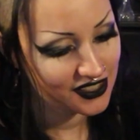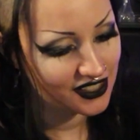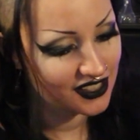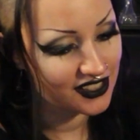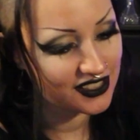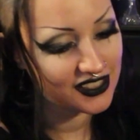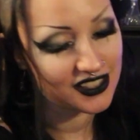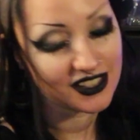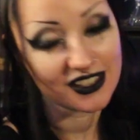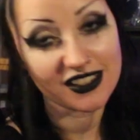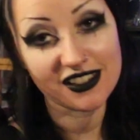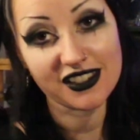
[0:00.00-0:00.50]

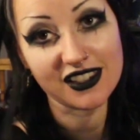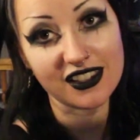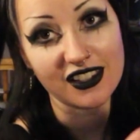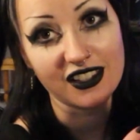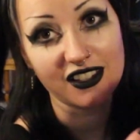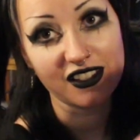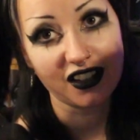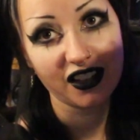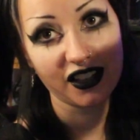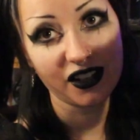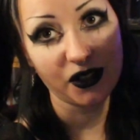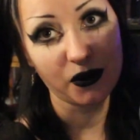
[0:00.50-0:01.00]
This is
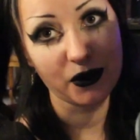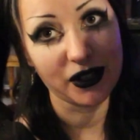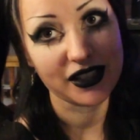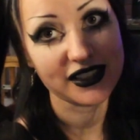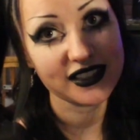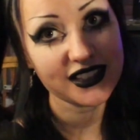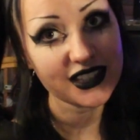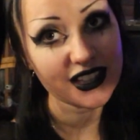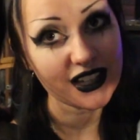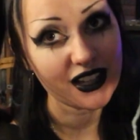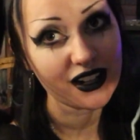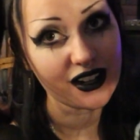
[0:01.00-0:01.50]
the colourway
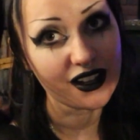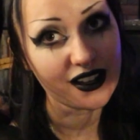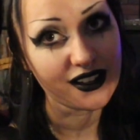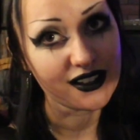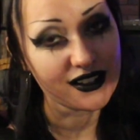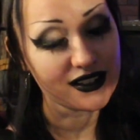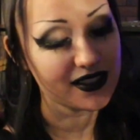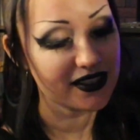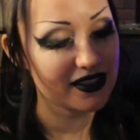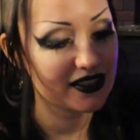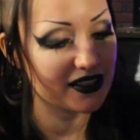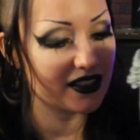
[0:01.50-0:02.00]
Sea
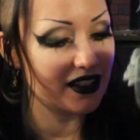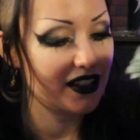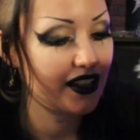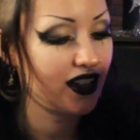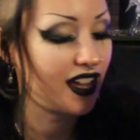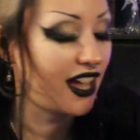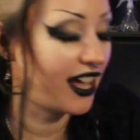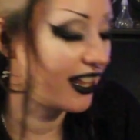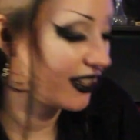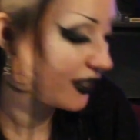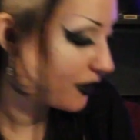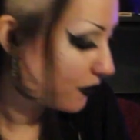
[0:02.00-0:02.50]
Glass,
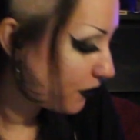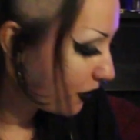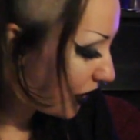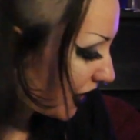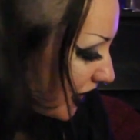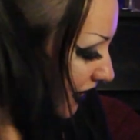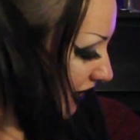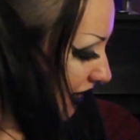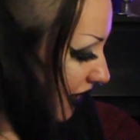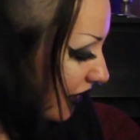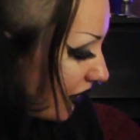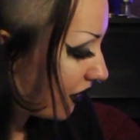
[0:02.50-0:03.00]
and the
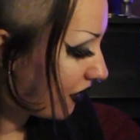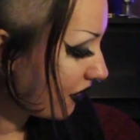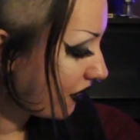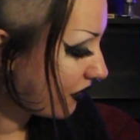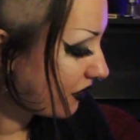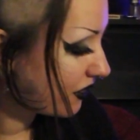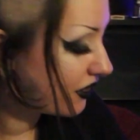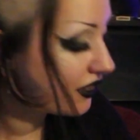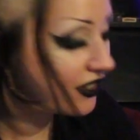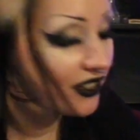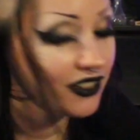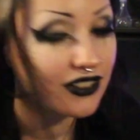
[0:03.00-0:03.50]
black
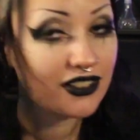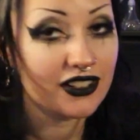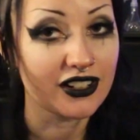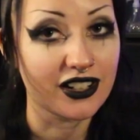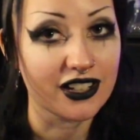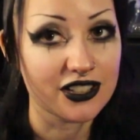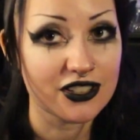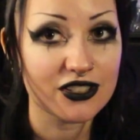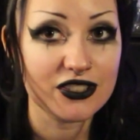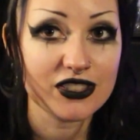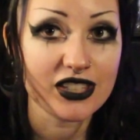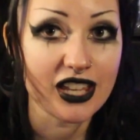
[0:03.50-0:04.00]
yarn that I
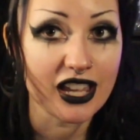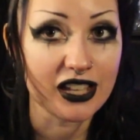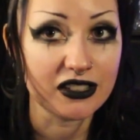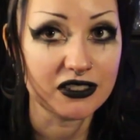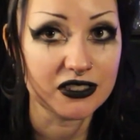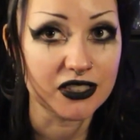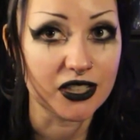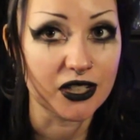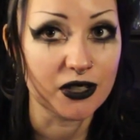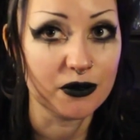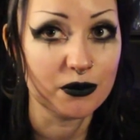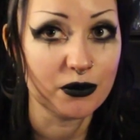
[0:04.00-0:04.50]
just
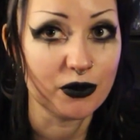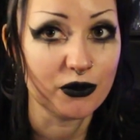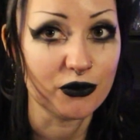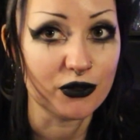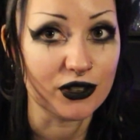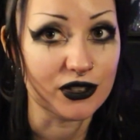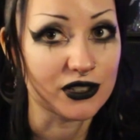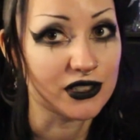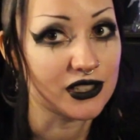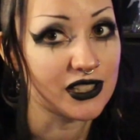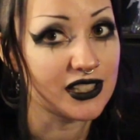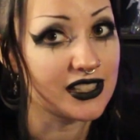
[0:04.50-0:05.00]
held up
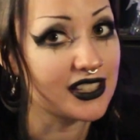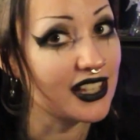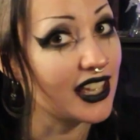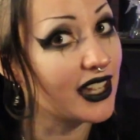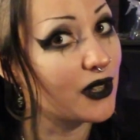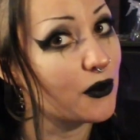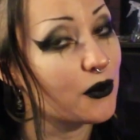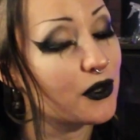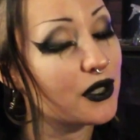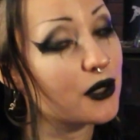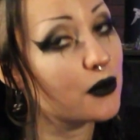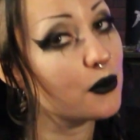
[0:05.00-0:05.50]
before to say
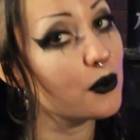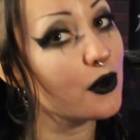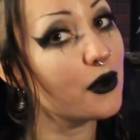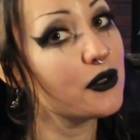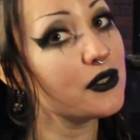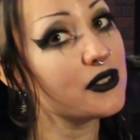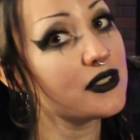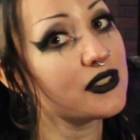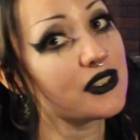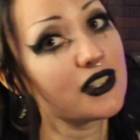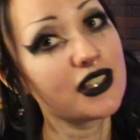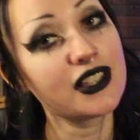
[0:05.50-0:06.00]
what it
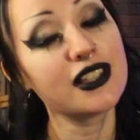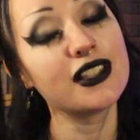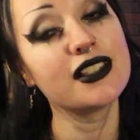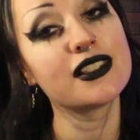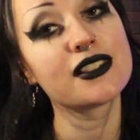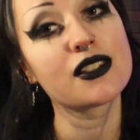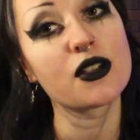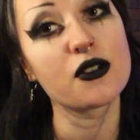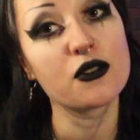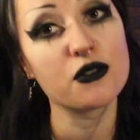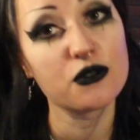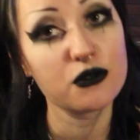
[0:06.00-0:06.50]
was
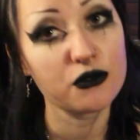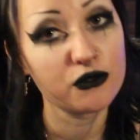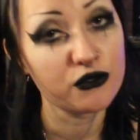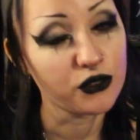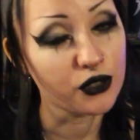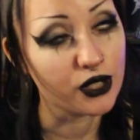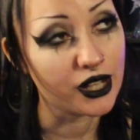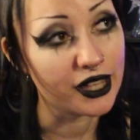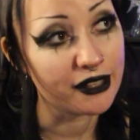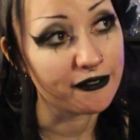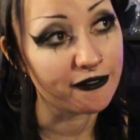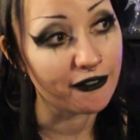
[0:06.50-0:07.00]
is
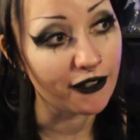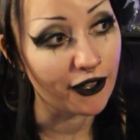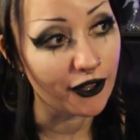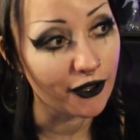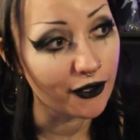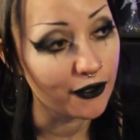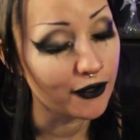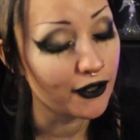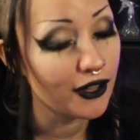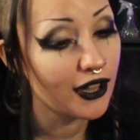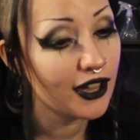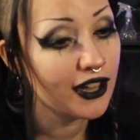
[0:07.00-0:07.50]

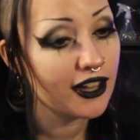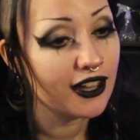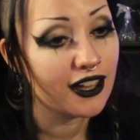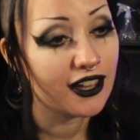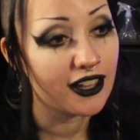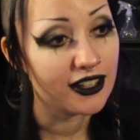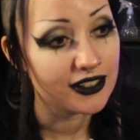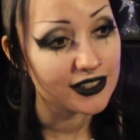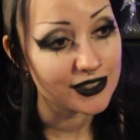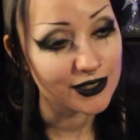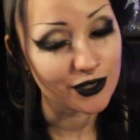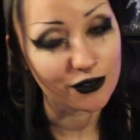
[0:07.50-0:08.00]
Voolevo
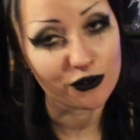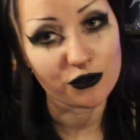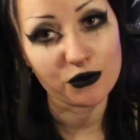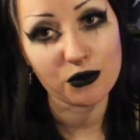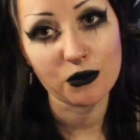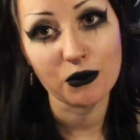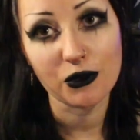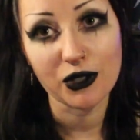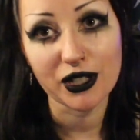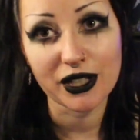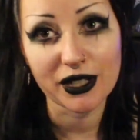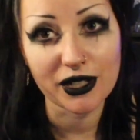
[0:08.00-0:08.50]
soft
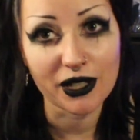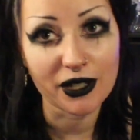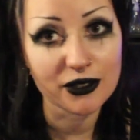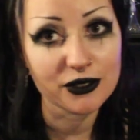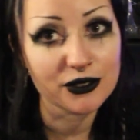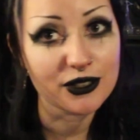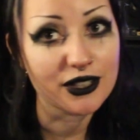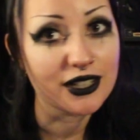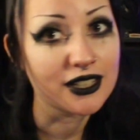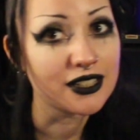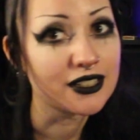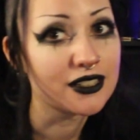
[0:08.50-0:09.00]
merino
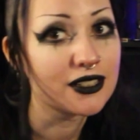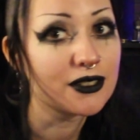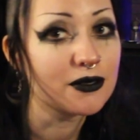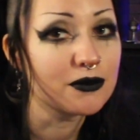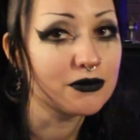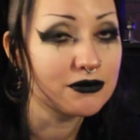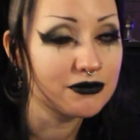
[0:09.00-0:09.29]
in